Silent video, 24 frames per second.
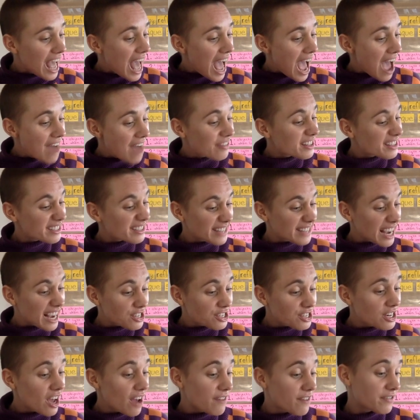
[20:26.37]
and the
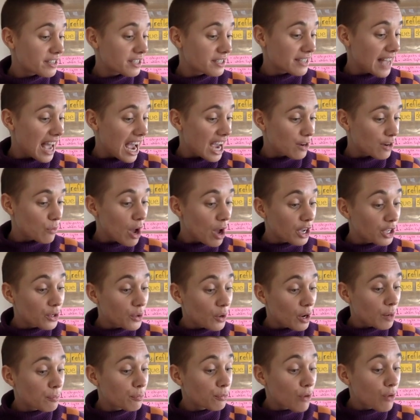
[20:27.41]
section of the sidewalk you
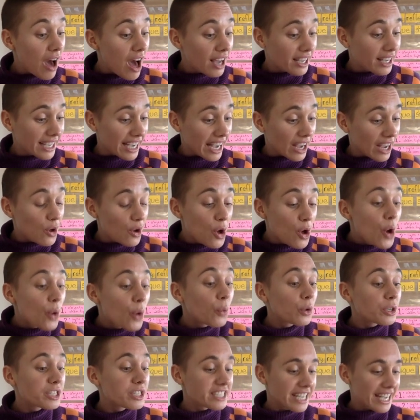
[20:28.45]
are blocking
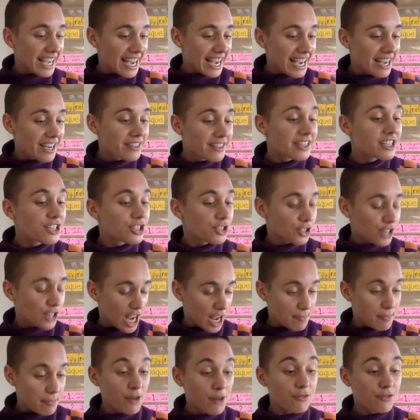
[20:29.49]
will take the
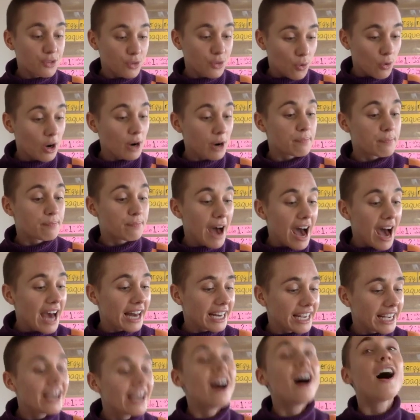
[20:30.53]
shape of your
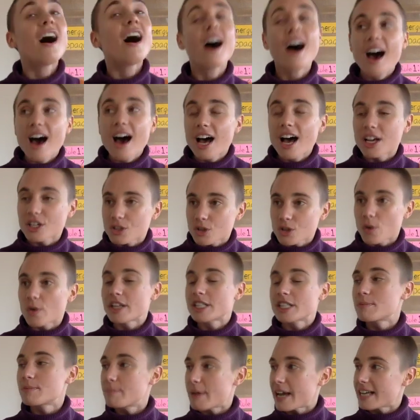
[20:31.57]
body. So
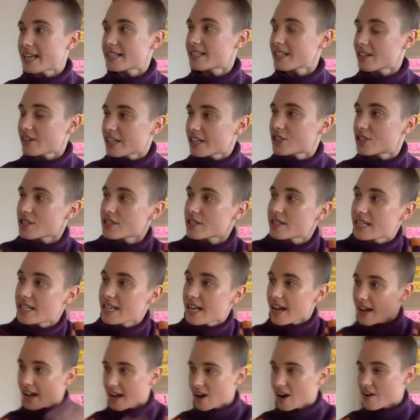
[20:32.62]
it's basically just the
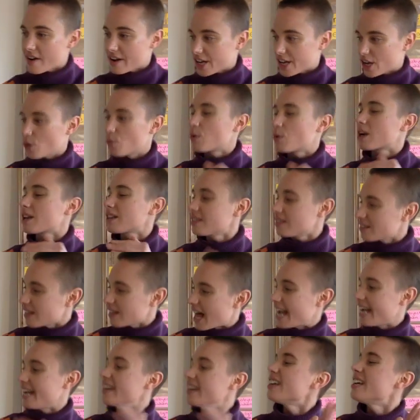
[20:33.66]
area where
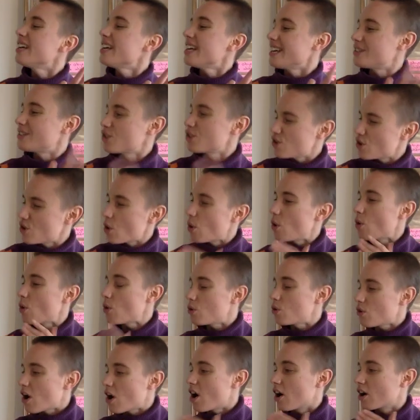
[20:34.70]
light is no
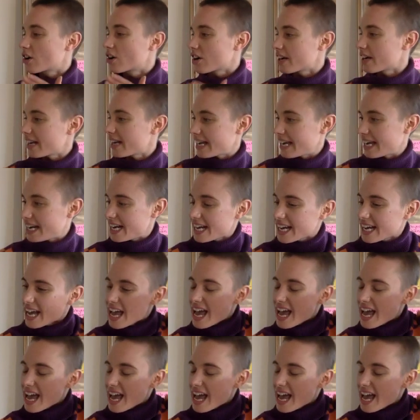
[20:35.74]
longer hitting,